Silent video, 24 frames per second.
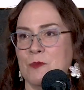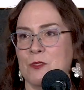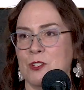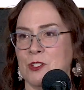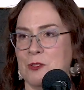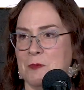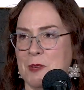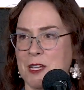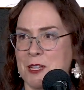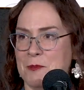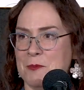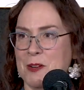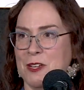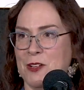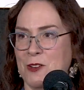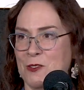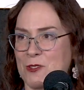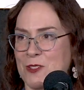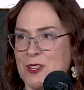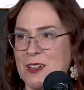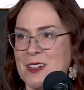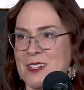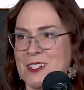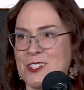to make my
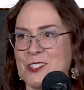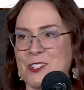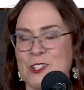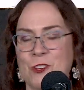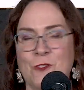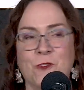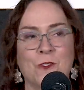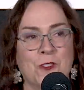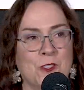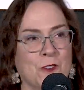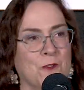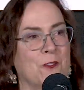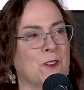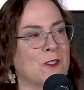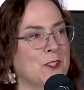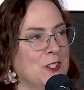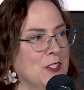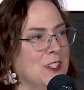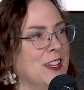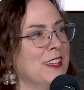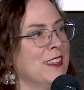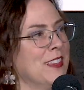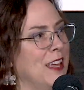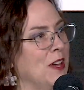own lunch, so for the first
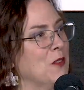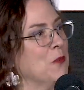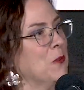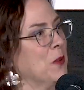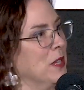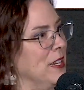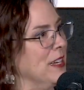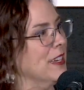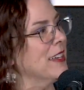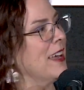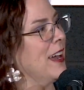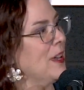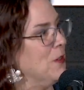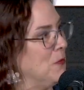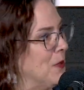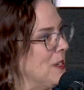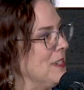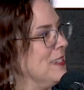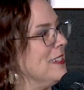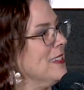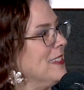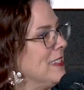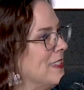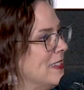day that week, I
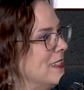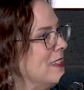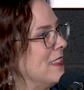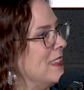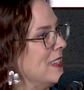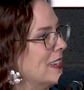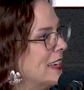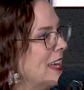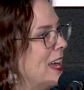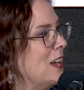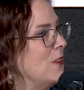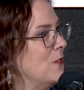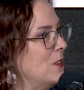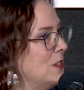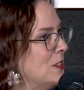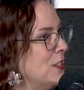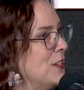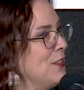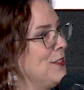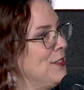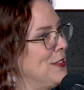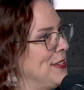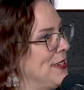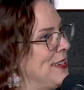went to the
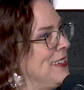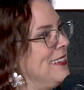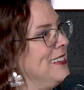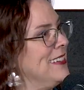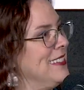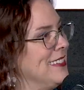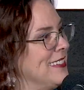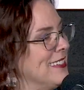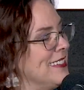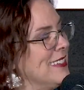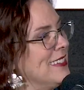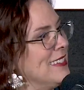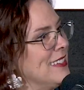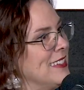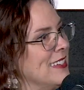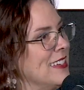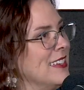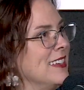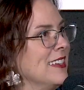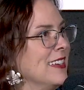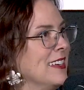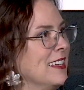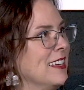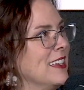cafeteria.
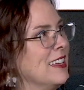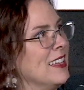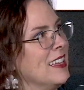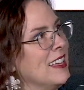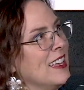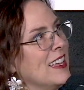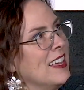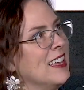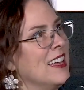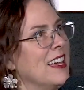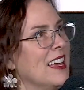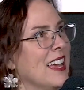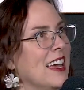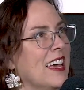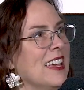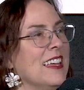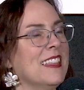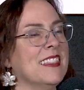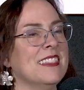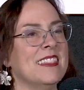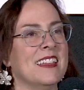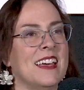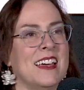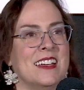
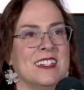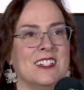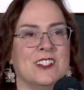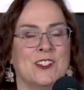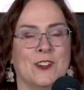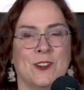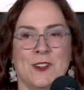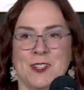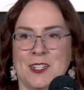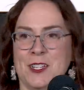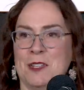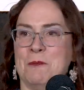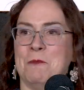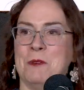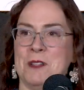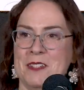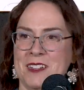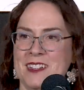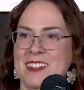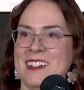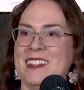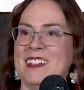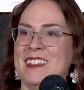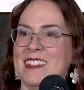And that turkey
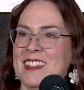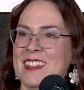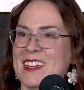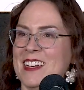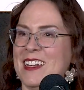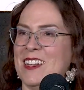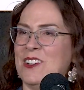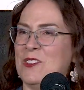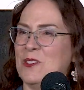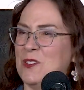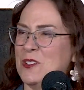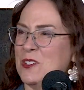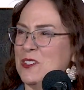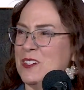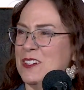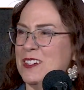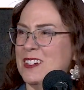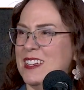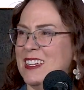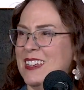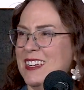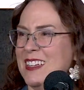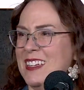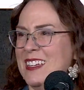panini that I ordered
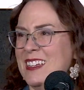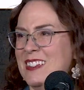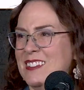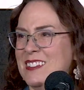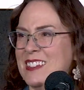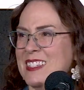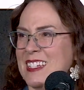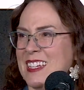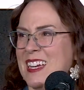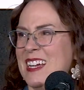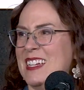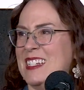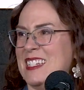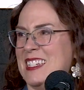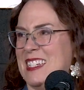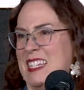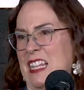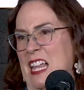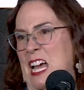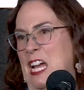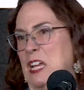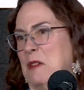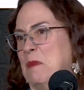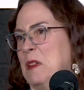is kind of
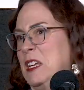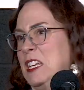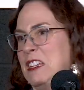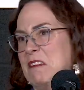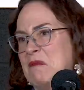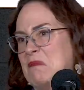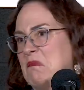slimy.